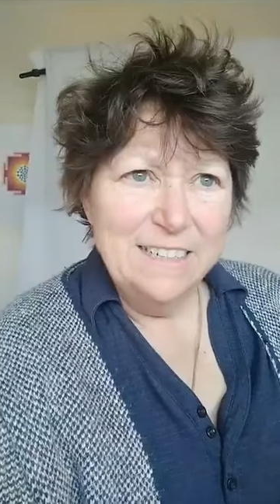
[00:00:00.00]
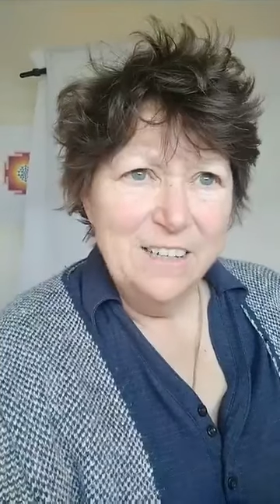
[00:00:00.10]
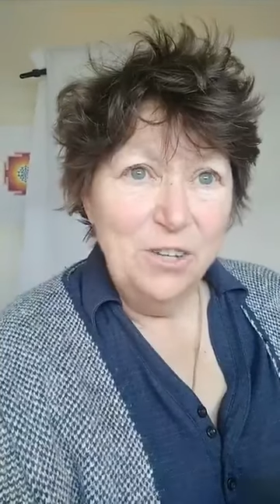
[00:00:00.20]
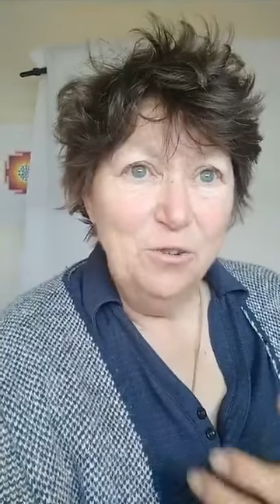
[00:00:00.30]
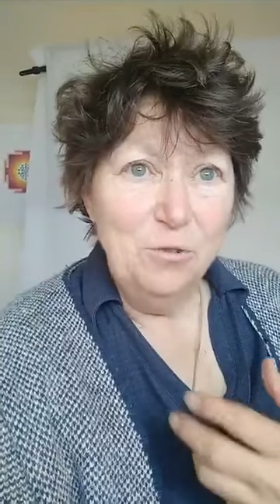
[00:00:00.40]

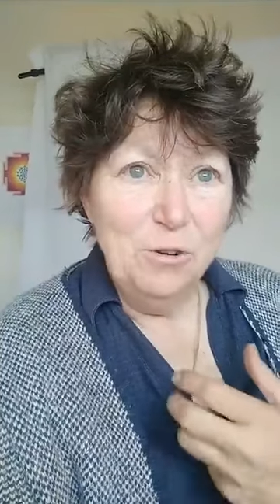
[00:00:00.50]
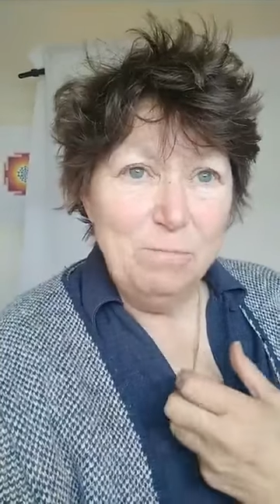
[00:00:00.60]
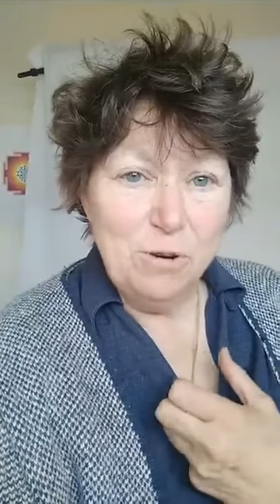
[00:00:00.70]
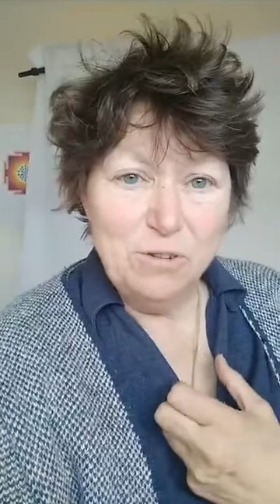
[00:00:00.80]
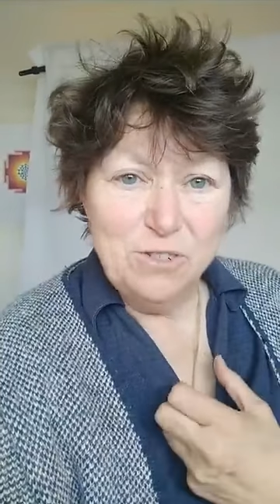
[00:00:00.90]
your
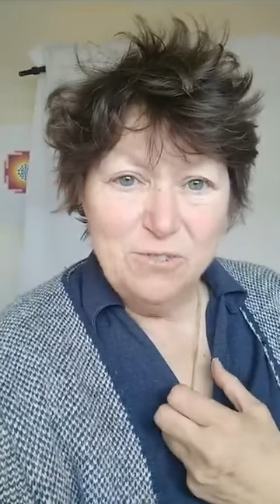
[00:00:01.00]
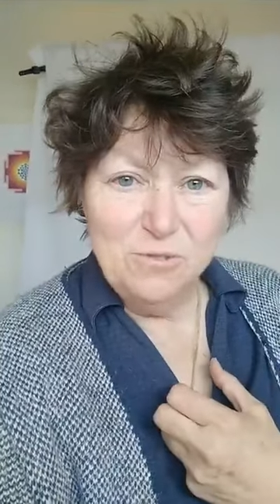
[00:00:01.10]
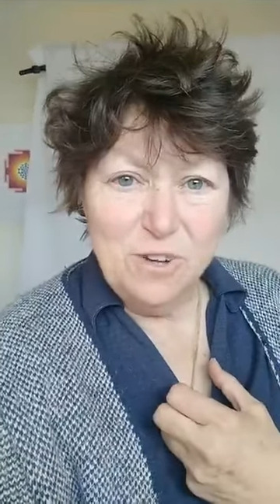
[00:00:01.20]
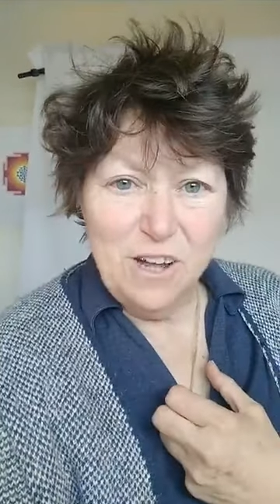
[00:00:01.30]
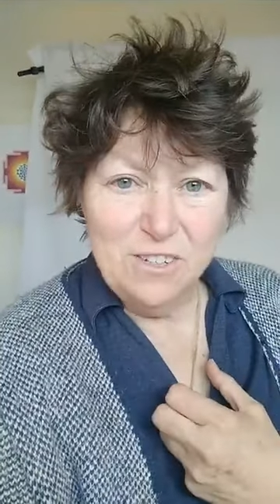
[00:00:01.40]

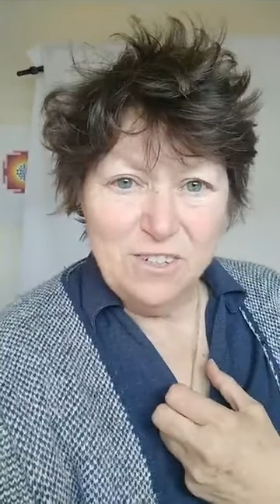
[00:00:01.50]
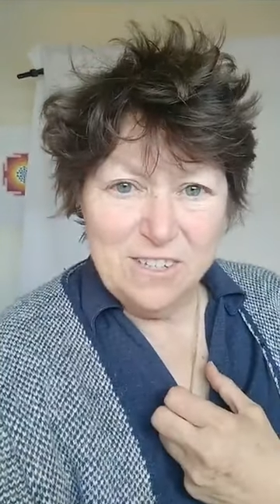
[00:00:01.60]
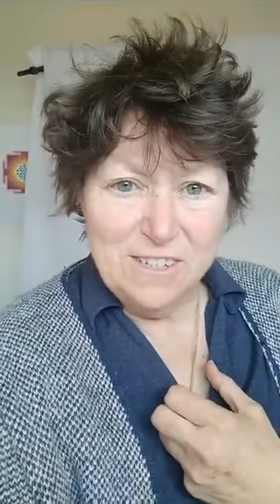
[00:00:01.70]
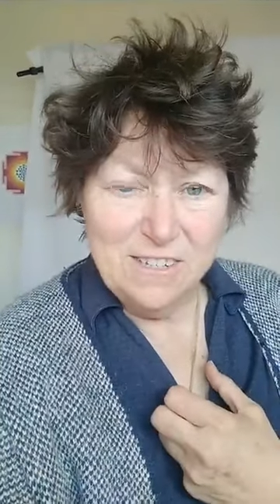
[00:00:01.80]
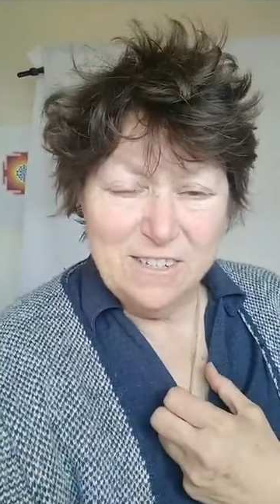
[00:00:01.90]
personal
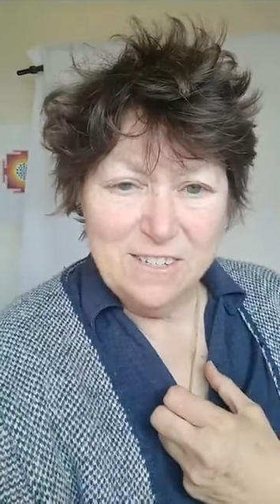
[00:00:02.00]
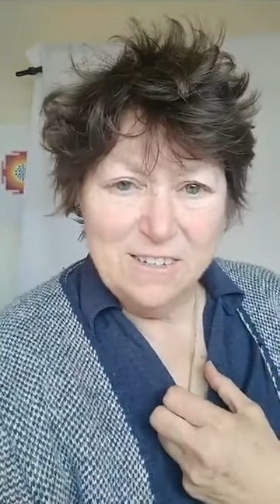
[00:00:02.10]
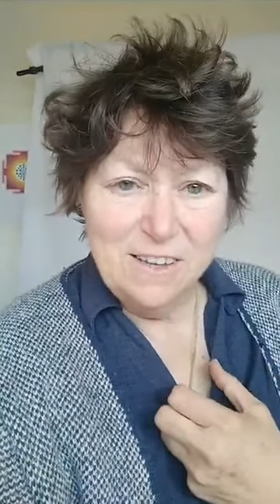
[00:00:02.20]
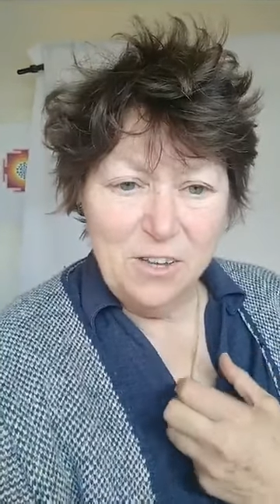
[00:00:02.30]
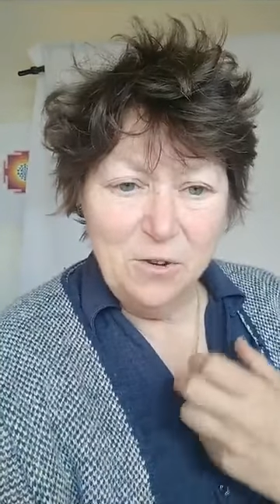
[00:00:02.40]
consciousness,
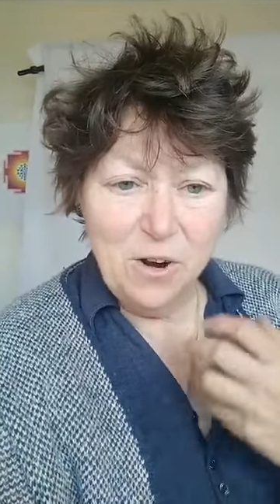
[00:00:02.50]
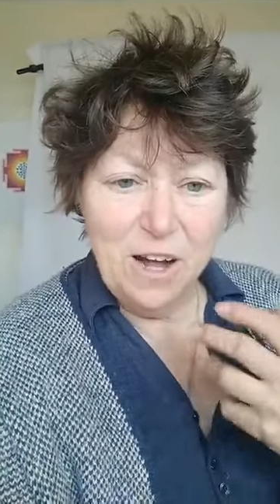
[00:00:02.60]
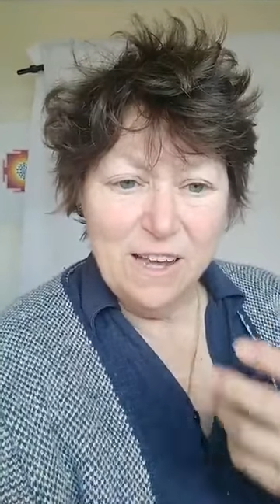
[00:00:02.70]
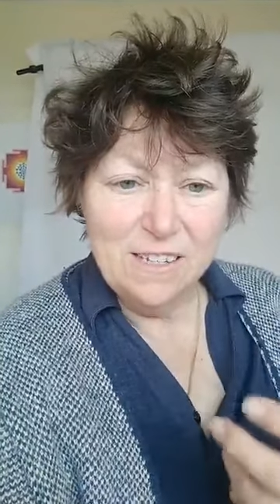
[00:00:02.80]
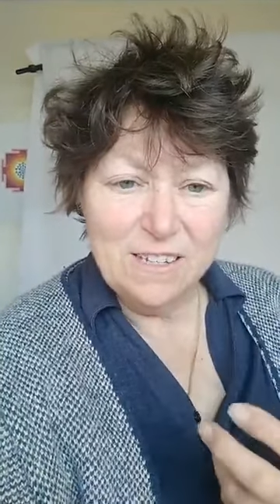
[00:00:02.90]
your
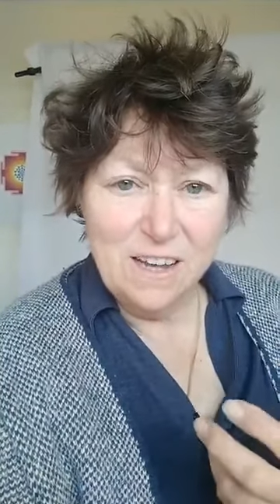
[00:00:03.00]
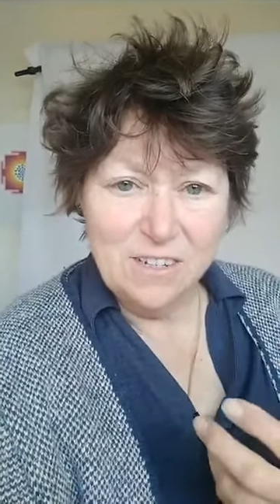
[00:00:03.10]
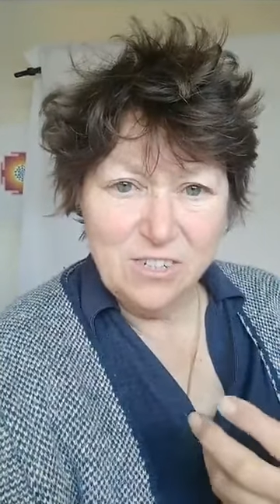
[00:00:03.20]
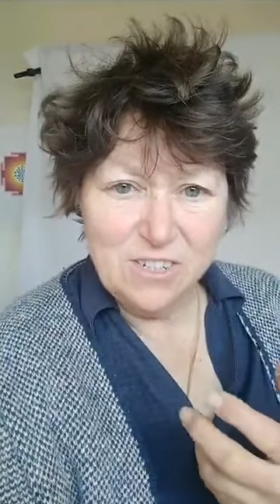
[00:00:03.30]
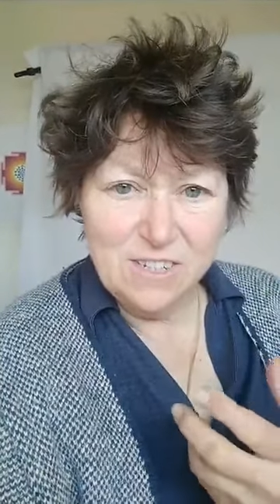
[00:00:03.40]
highest
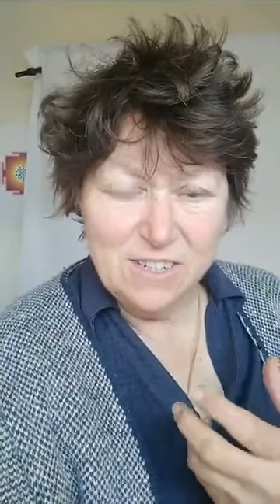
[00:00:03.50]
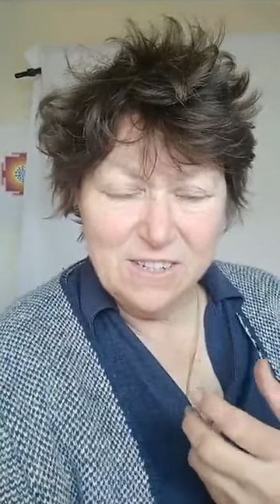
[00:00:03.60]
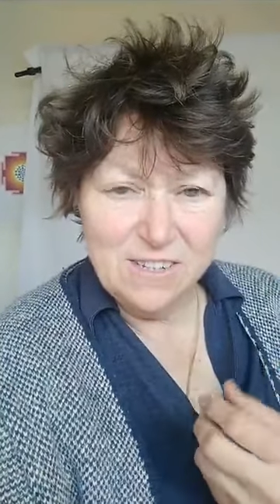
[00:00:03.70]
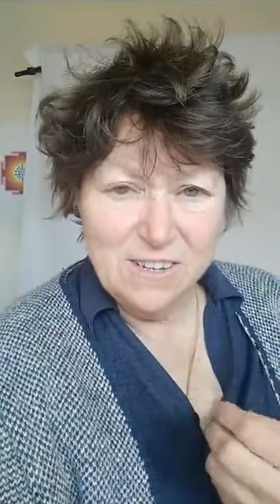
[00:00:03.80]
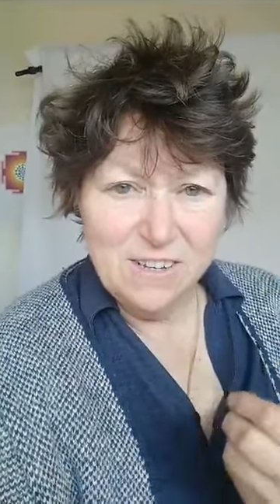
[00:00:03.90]

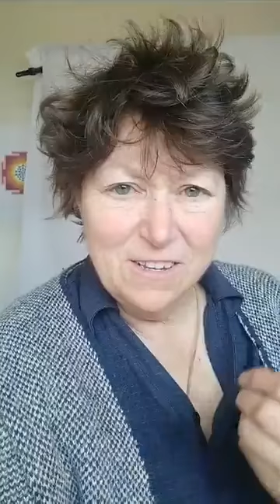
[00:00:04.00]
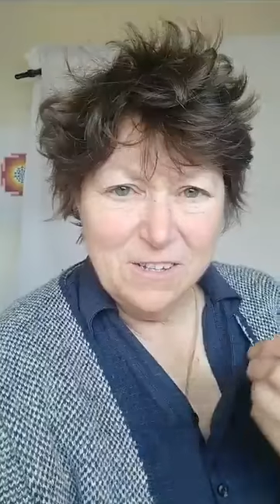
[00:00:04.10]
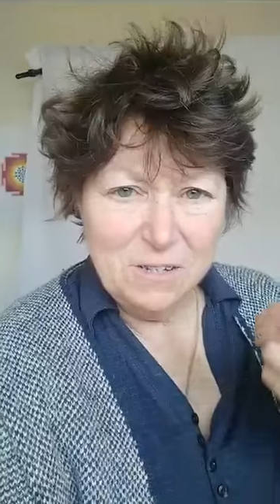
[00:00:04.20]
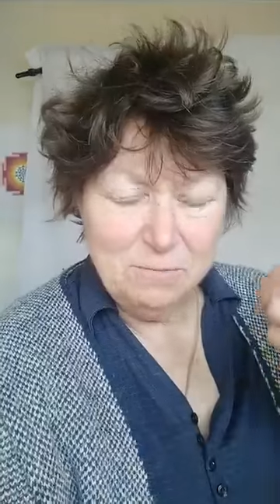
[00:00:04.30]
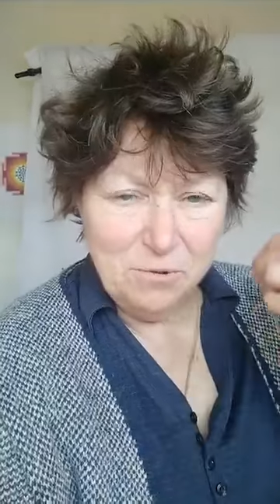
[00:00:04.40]
consciousness,
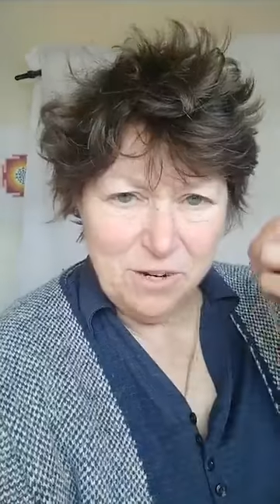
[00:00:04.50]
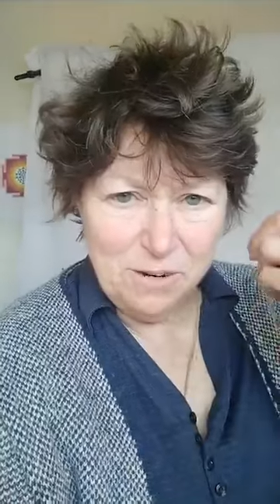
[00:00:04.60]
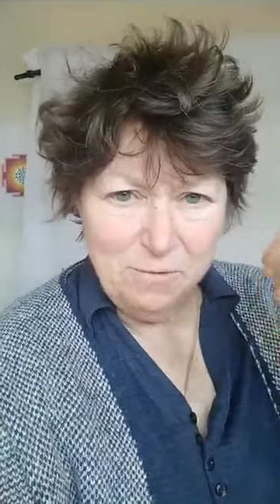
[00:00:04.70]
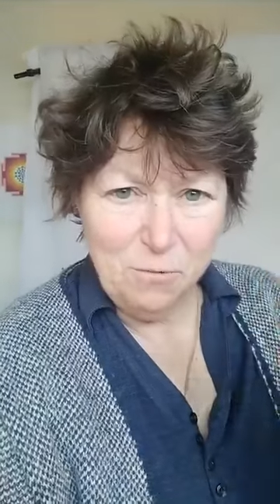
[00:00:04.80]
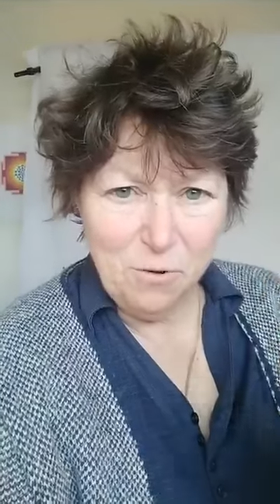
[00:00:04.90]
to
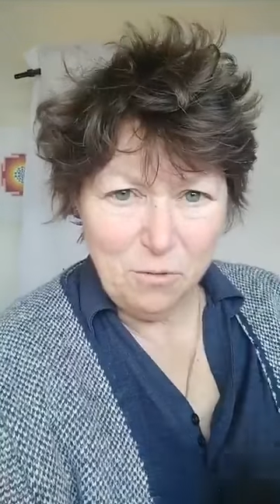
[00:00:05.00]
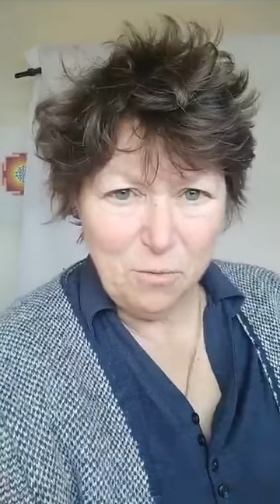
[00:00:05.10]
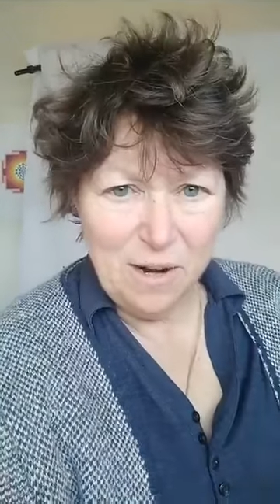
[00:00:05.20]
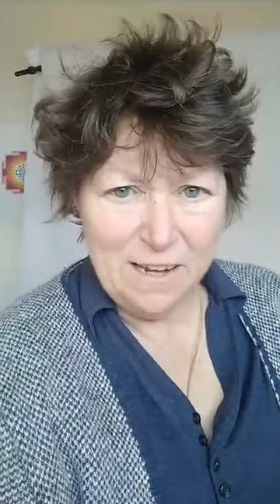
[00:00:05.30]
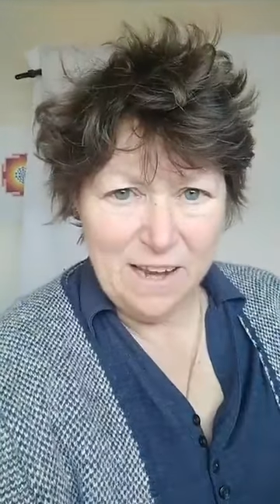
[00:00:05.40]
bring forth
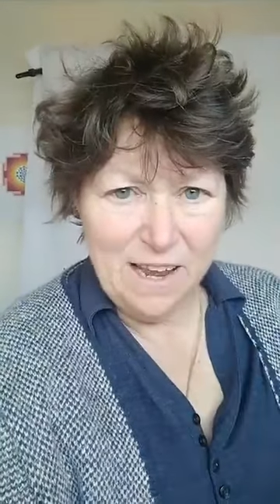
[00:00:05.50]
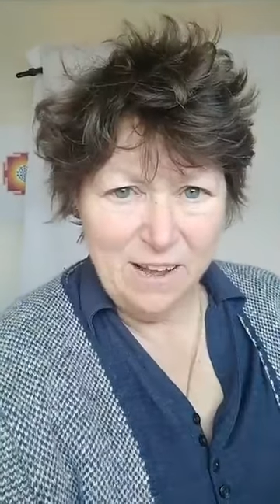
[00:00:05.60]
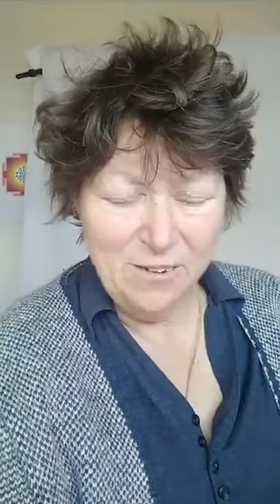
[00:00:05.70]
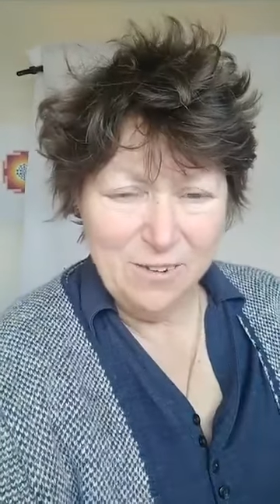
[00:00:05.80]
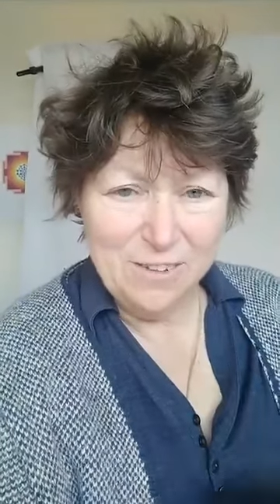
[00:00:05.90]
right
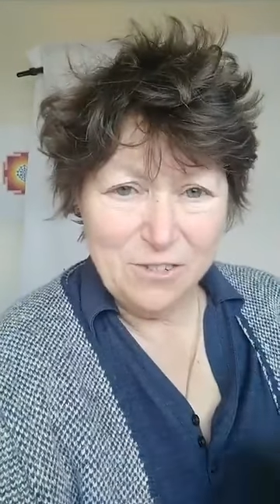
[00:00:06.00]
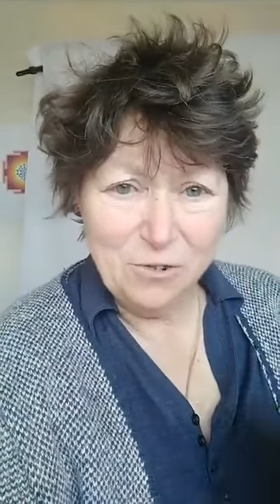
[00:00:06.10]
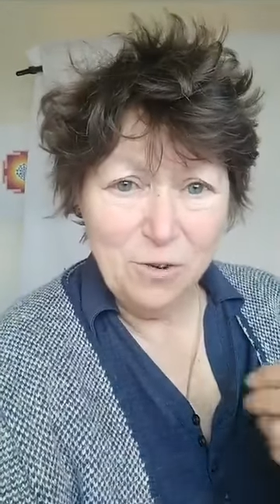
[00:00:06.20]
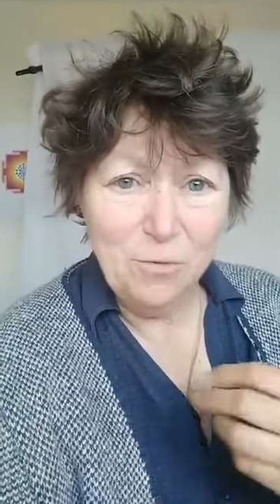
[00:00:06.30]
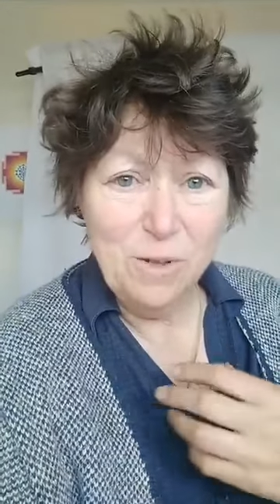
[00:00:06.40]
now.
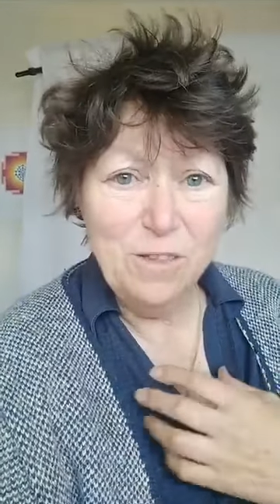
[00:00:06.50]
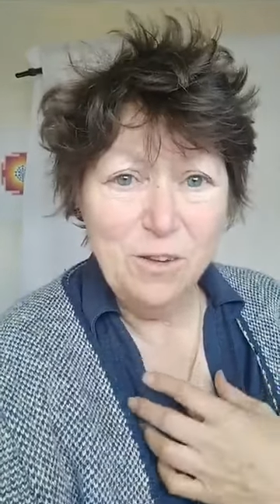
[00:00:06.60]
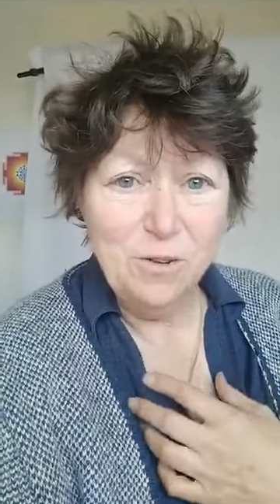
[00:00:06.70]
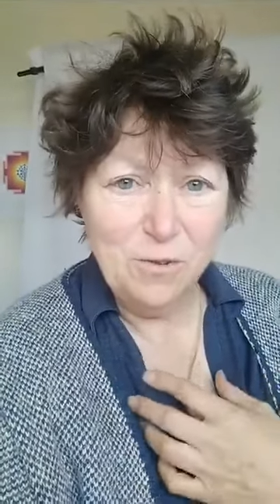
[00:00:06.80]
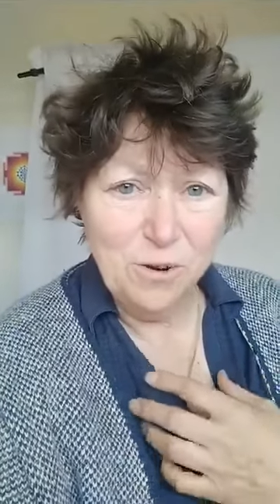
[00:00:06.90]
Start with
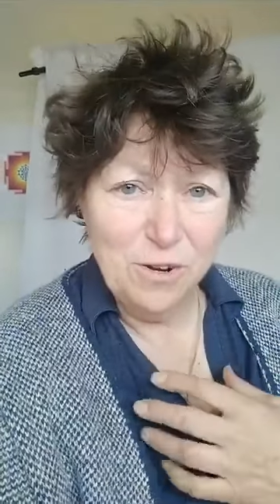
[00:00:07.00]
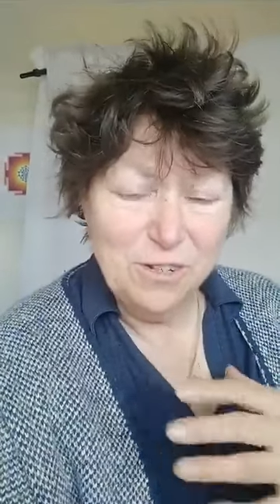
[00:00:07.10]
you.